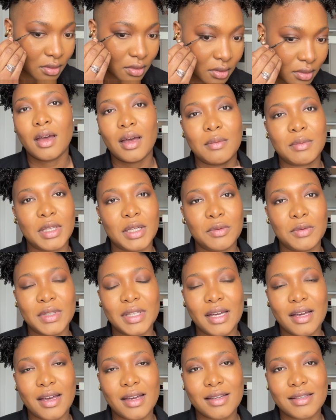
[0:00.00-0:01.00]
I'm done with
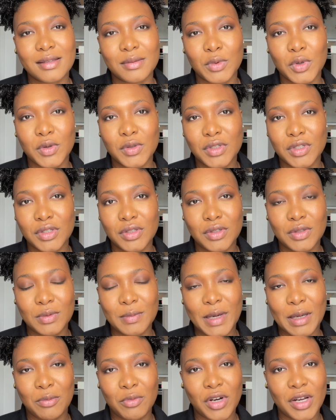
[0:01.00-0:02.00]
the eyes. I'm going to do
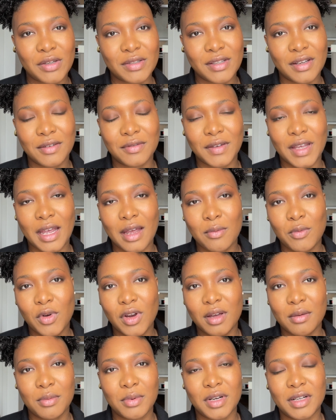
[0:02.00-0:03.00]
my brows off
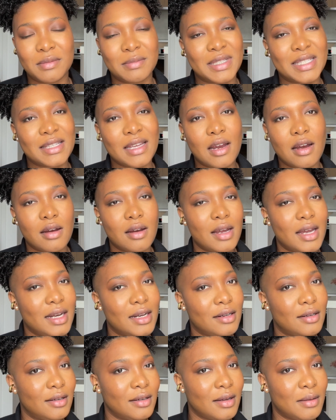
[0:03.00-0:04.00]
camera, put on mascara, and
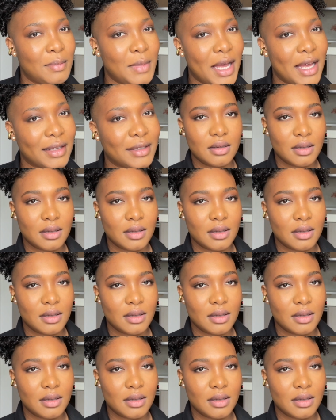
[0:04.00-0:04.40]
then I'll come back.